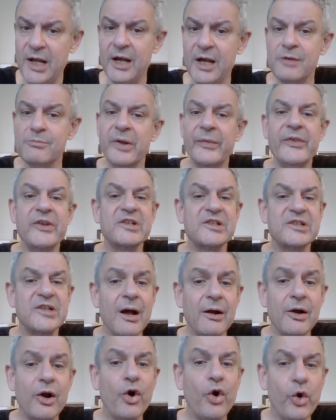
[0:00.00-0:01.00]
But the
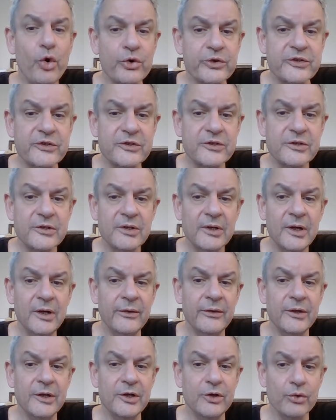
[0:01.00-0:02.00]
sunk costs
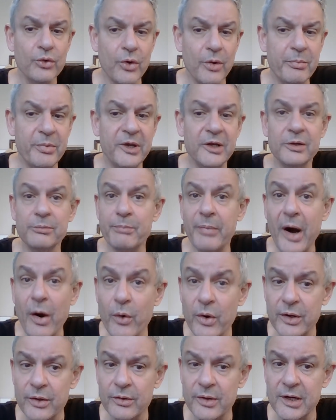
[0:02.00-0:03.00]
in the European
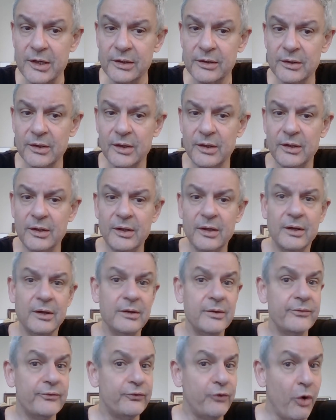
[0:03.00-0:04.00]
power grid
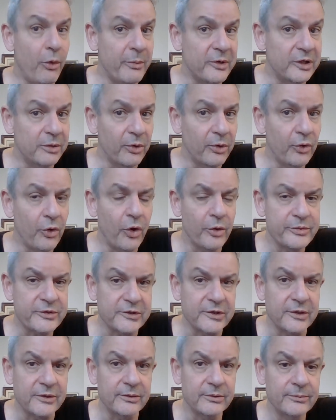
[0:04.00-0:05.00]
are a formidable
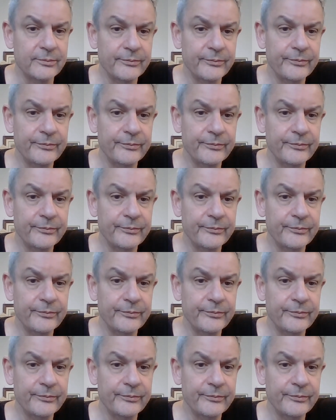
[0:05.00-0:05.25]
obstacle.